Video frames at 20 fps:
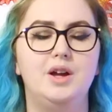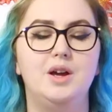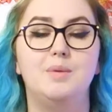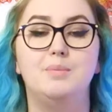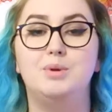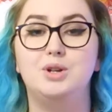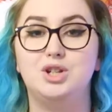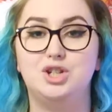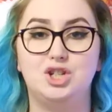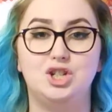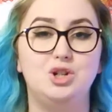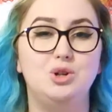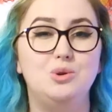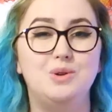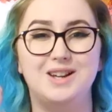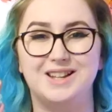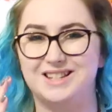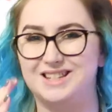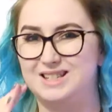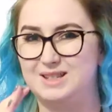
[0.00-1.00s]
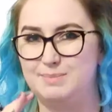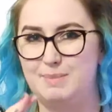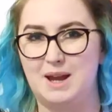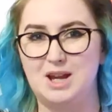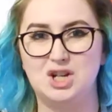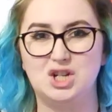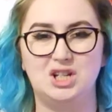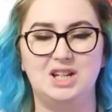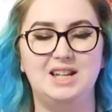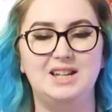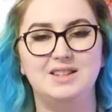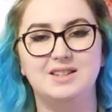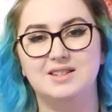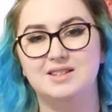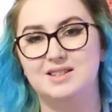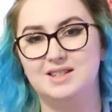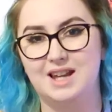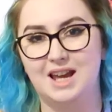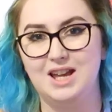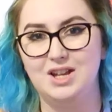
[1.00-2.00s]
But do, especially at the
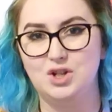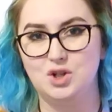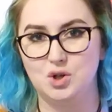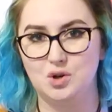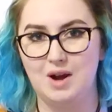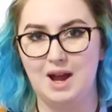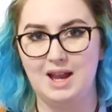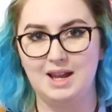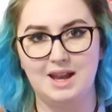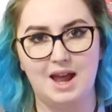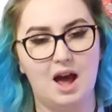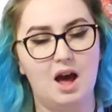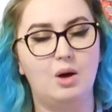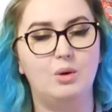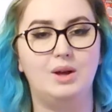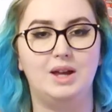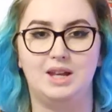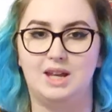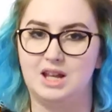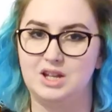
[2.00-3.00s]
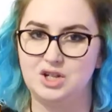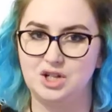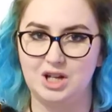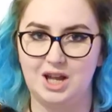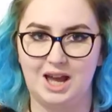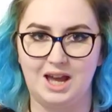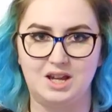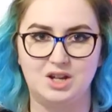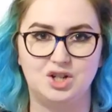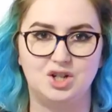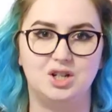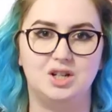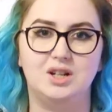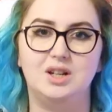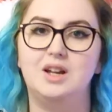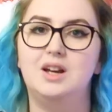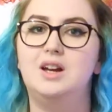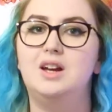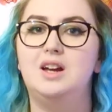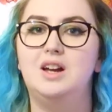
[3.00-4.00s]
stage you're at now in
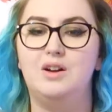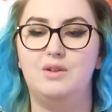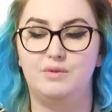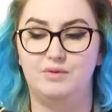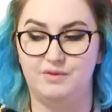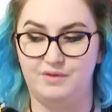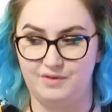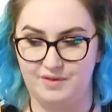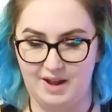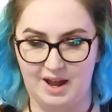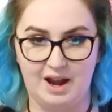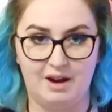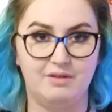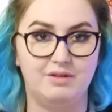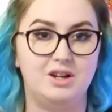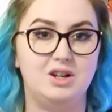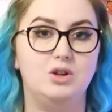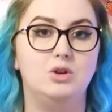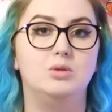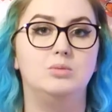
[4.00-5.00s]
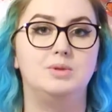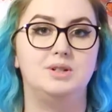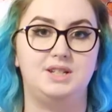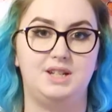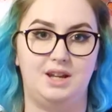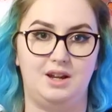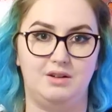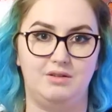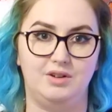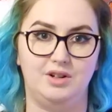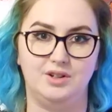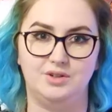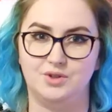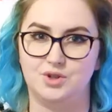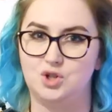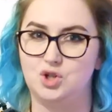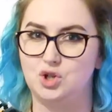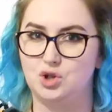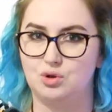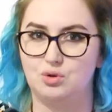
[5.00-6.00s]
education, vary your materials.
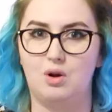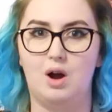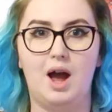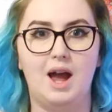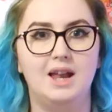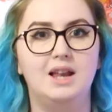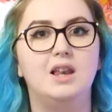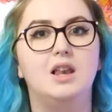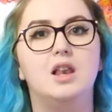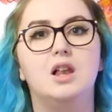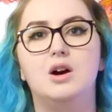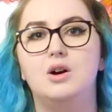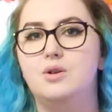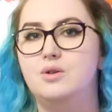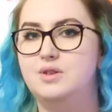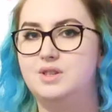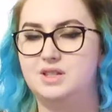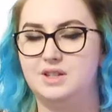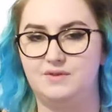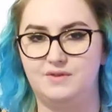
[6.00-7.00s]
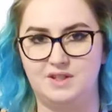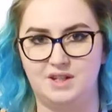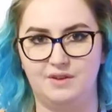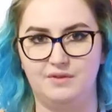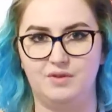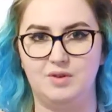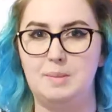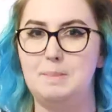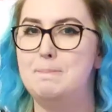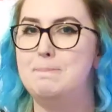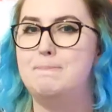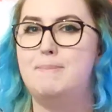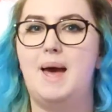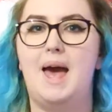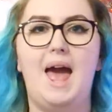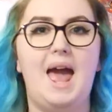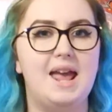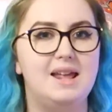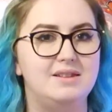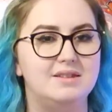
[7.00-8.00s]
Try loads of different
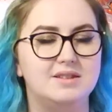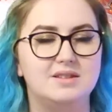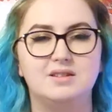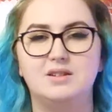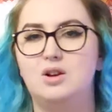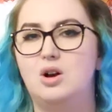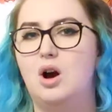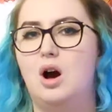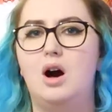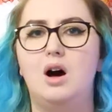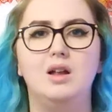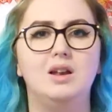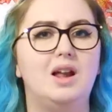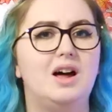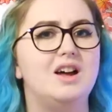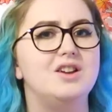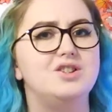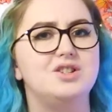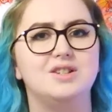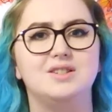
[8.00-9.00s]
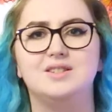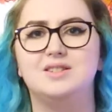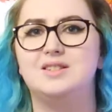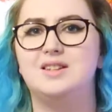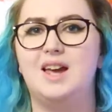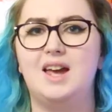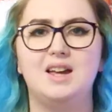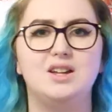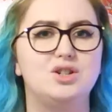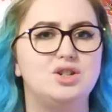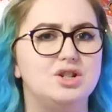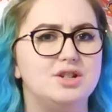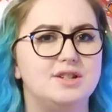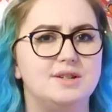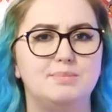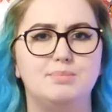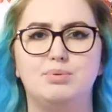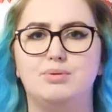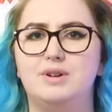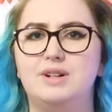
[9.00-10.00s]
paints, collages, textures,
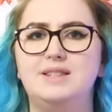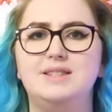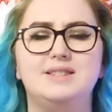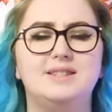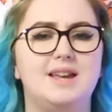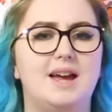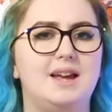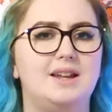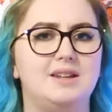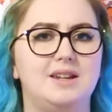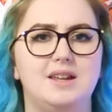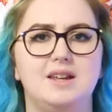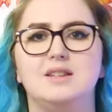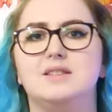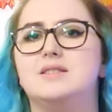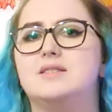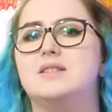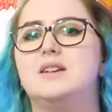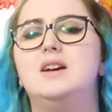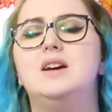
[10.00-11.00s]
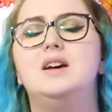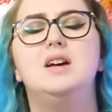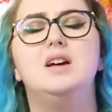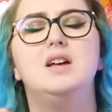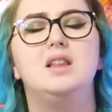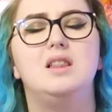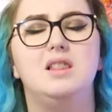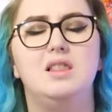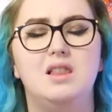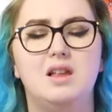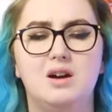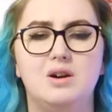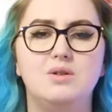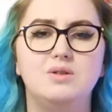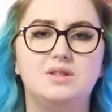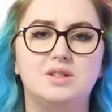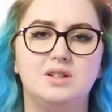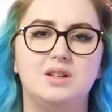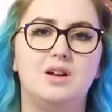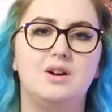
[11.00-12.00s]
print techniques,
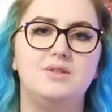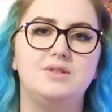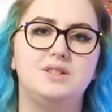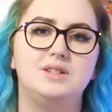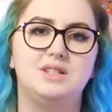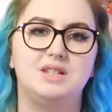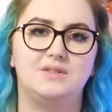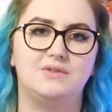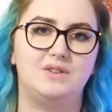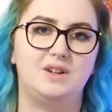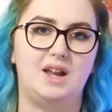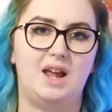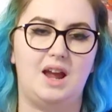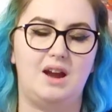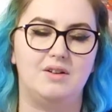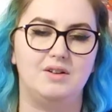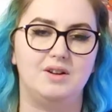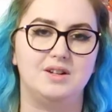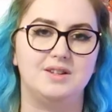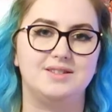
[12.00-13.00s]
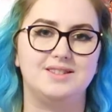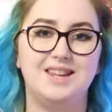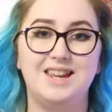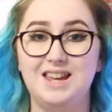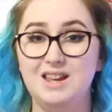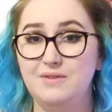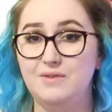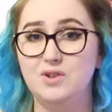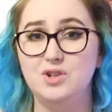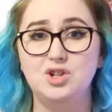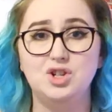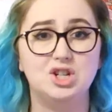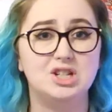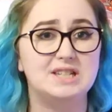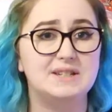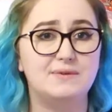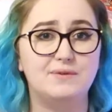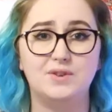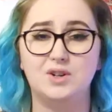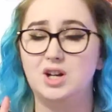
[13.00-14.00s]
loads and loads of different areas. Even
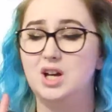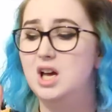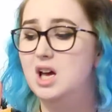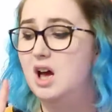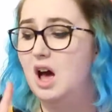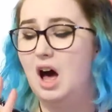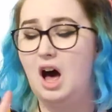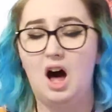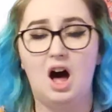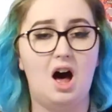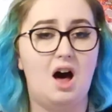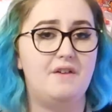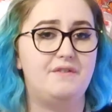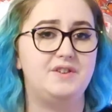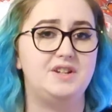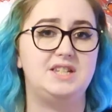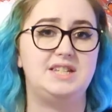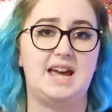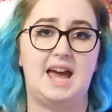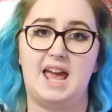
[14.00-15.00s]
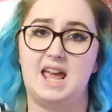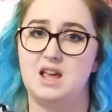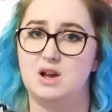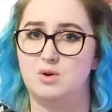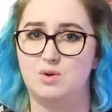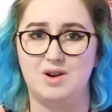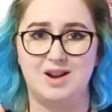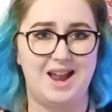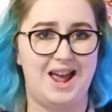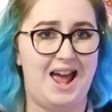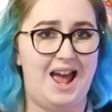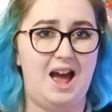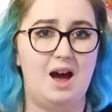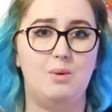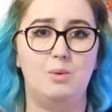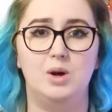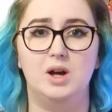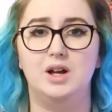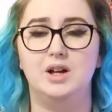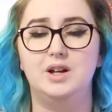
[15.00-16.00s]
just for half a day or an
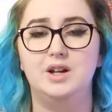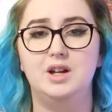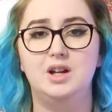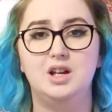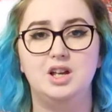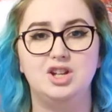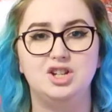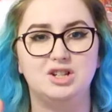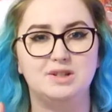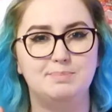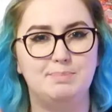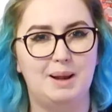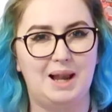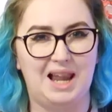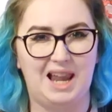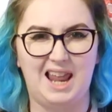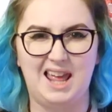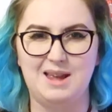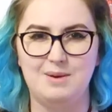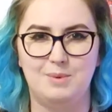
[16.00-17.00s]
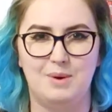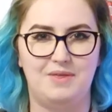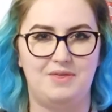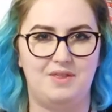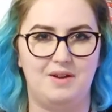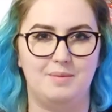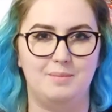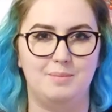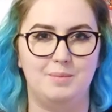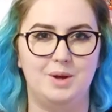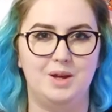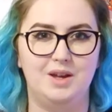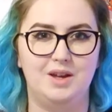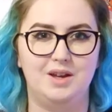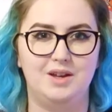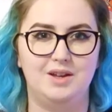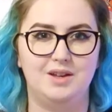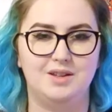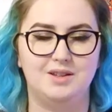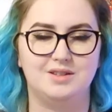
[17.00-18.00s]
hour, just play with them.
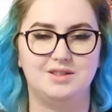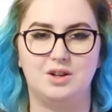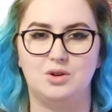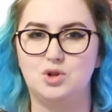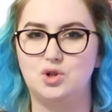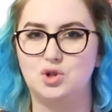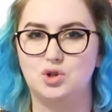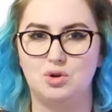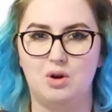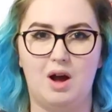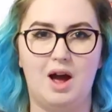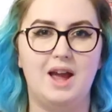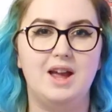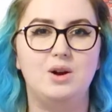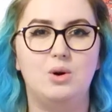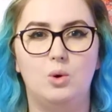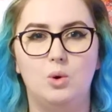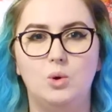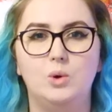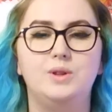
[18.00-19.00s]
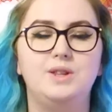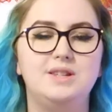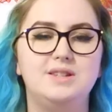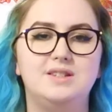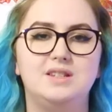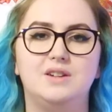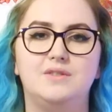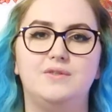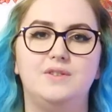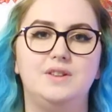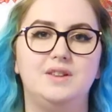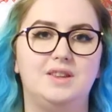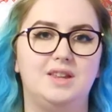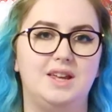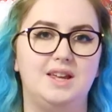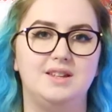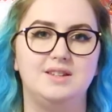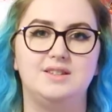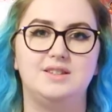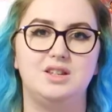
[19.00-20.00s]
So try all these different
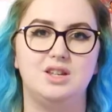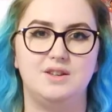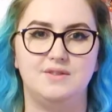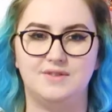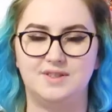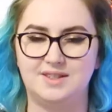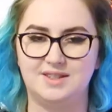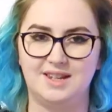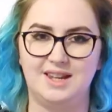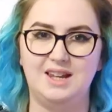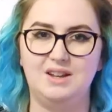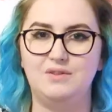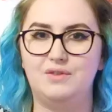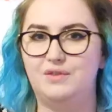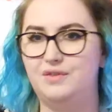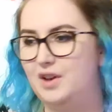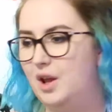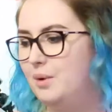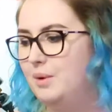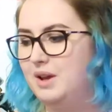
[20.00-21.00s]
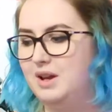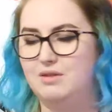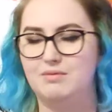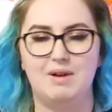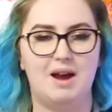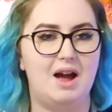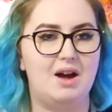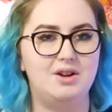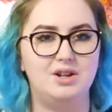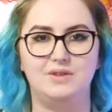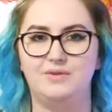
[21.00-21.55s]
things that you've seen floating around.